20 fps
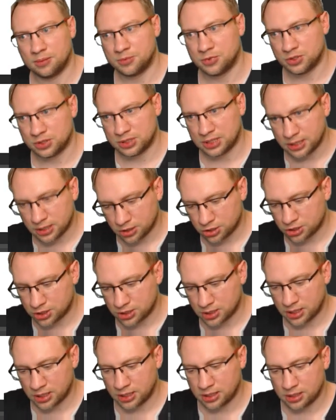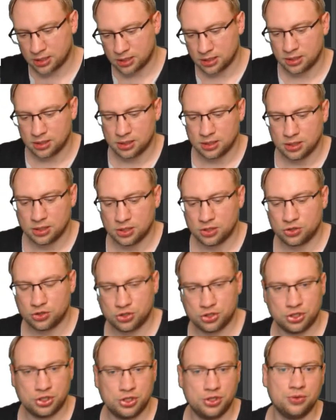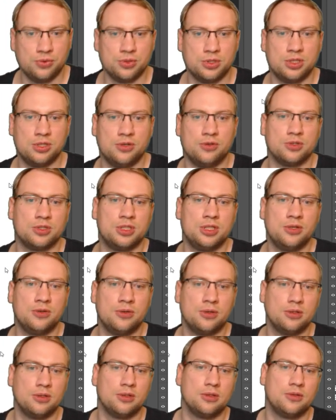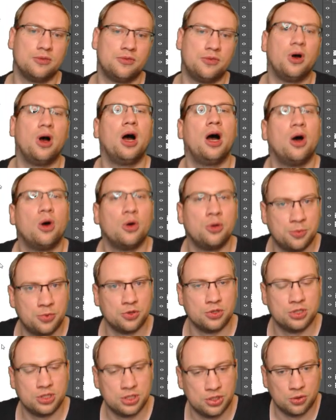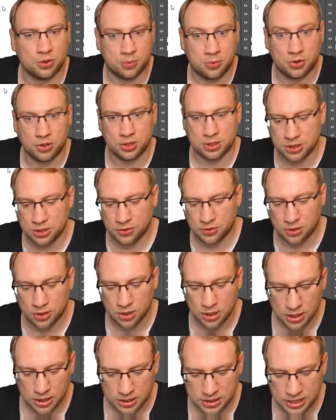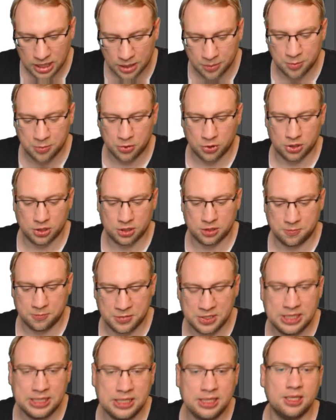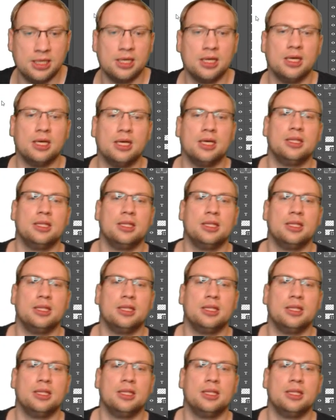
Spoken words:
percentage sign Q00 for output 0.0, double point P.